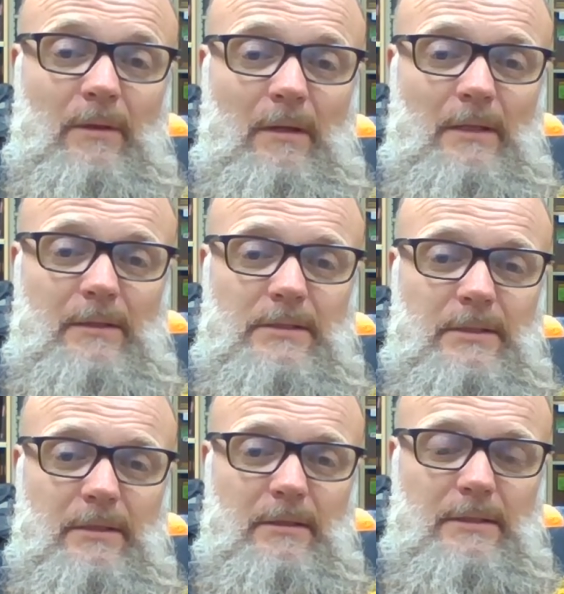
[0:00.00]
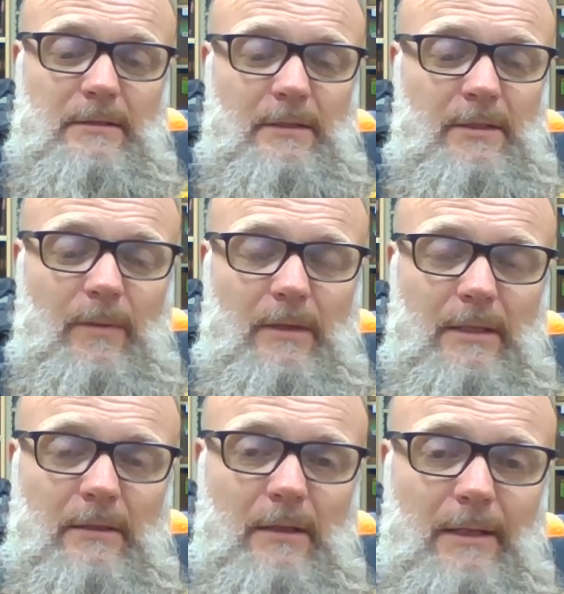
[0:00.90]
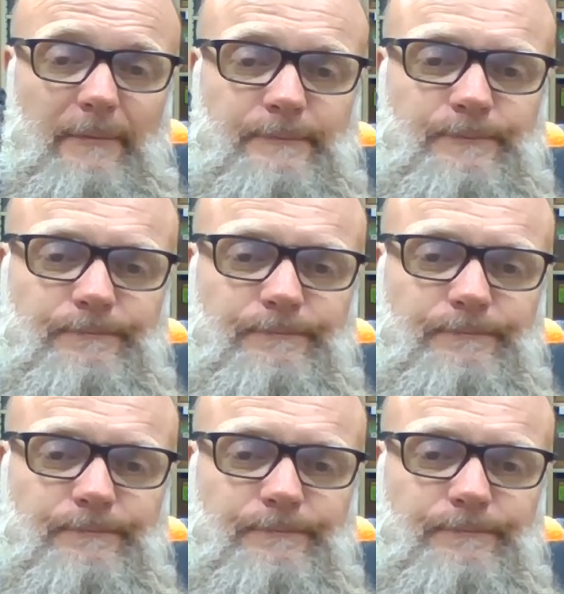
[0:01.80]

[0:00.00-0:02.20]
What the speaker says: a lot this year is cleaning the parking lot out.